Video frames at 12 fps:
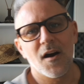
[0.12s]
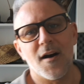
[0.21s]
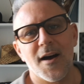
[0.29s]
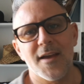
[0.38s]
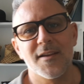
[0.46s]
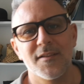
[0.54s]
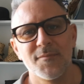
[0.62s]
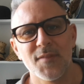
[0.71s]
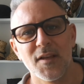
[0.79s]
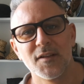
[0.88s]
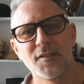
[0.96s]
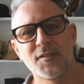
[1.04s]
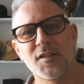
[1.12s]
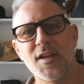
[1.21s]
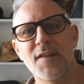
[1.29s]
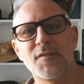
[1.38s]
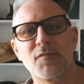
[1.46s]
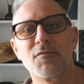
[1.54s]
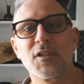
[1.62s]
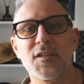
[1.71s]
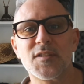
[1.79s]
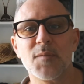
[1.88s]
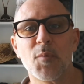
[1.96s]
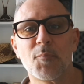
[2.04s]
Hi, today I've got a really
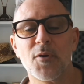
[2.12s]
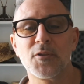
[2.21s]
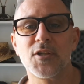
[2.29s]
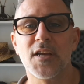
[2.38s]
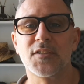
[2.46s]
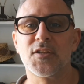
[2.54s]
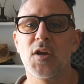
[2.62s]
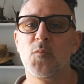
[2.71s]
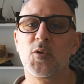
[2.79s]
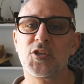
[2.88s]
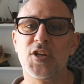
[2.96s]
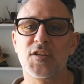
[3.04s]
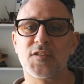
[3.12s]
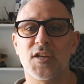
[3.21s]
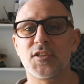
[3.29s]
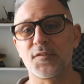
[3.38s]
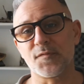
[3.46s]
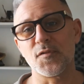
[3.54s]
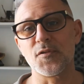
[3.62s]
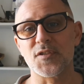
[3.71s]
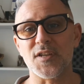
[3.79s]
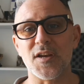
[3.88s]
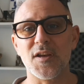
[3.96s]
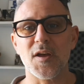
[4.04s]
simple project, which is a
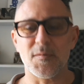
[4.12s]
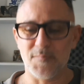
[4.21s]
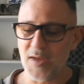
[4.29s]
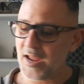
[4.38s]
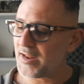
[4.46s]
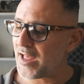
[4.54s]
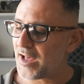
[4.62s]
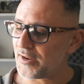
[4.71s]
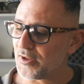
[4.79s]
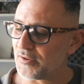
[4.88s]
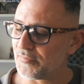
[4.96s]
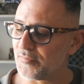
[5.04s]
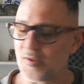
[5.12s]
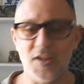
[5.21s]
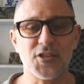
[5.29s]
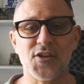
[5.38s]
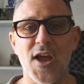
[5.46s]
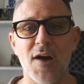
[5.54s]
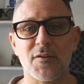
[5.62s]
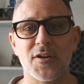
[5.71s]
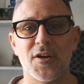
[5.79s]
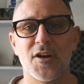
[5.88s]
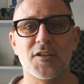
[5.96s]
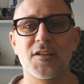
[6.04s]
diffuser made out of a shower
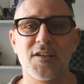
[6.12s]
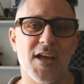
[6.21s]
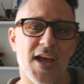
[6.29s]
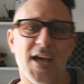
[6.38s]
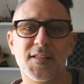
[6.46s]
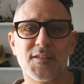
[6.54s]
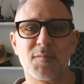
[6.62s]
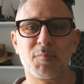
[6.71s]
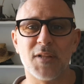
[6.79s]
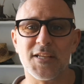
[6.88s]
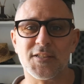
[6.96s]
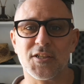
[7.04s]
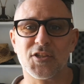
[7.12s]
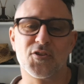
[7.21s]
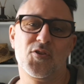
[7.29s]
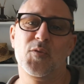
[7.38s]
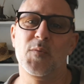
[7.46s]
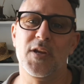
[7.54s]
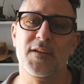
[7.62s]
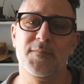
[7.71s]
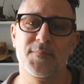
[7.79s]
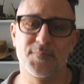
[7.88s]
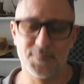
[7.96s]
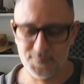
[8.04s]
curtain and some plastic tubing.